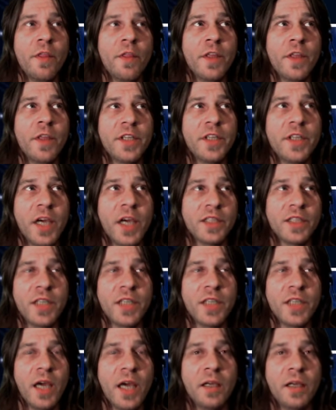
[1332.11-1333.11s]
the
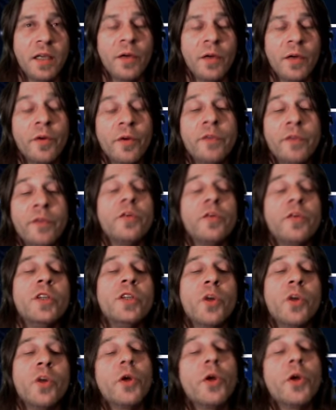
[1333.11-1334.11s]
testnet,
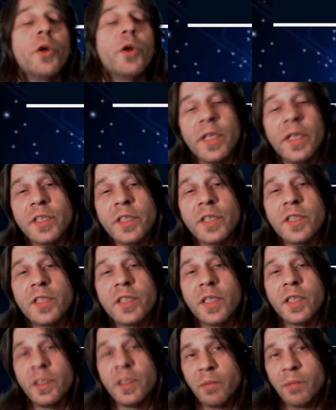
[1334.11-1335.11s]
he's already released
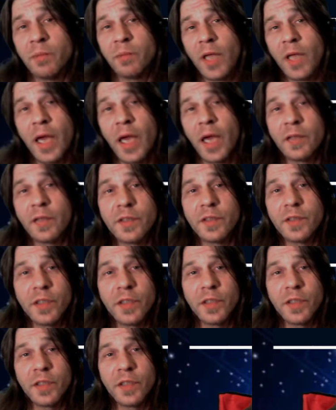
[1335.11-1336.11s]
his plans,
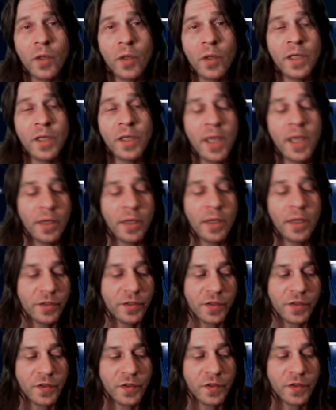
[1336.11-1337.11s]
and Daniel
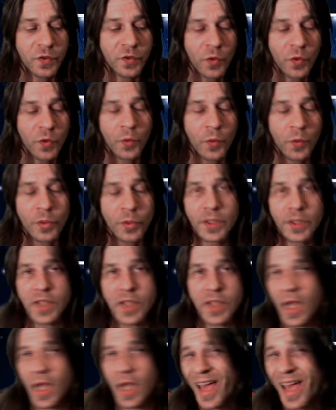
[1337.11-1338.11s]
doesn't normally
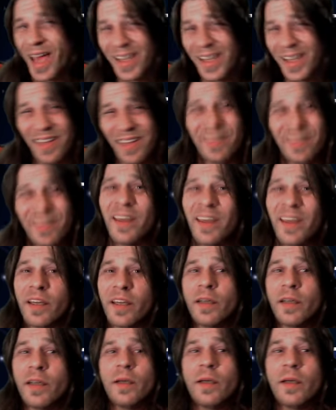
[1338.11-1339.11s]
say
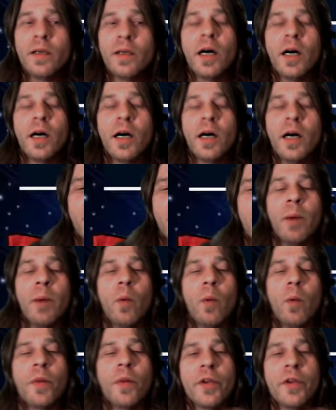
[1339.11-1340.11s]
anything
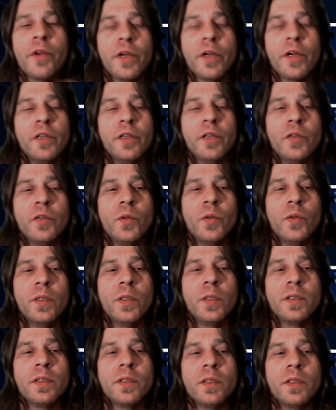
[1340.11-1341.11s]
about what they're going to do
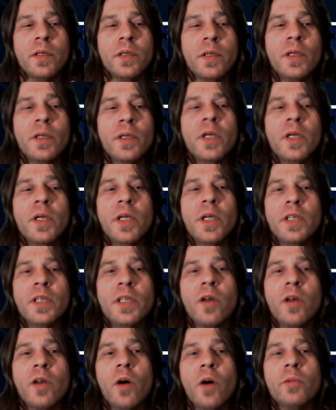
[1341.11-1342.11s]
until
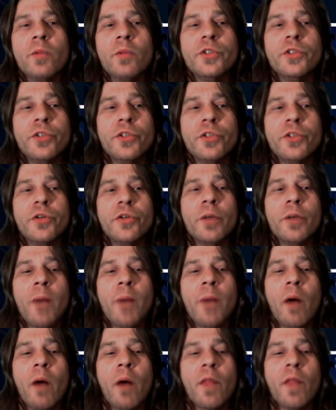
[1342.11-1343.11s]
he's almost certain
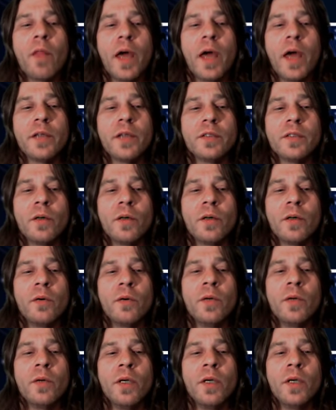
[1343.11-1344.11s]
about that.
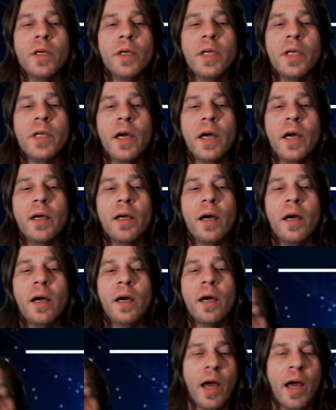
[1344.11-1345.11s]
So
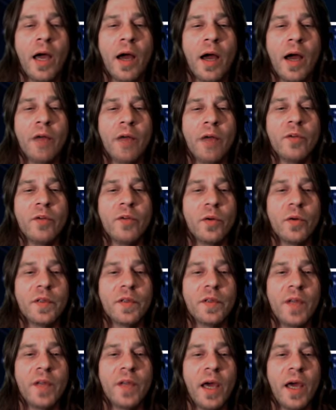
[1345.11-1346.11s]
yeah, I've
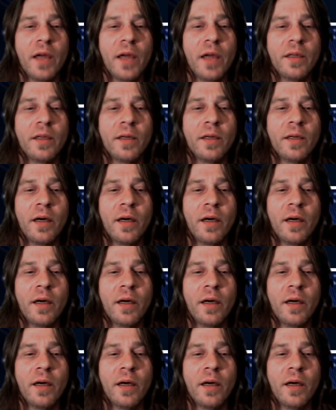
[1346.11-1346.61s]
noticed that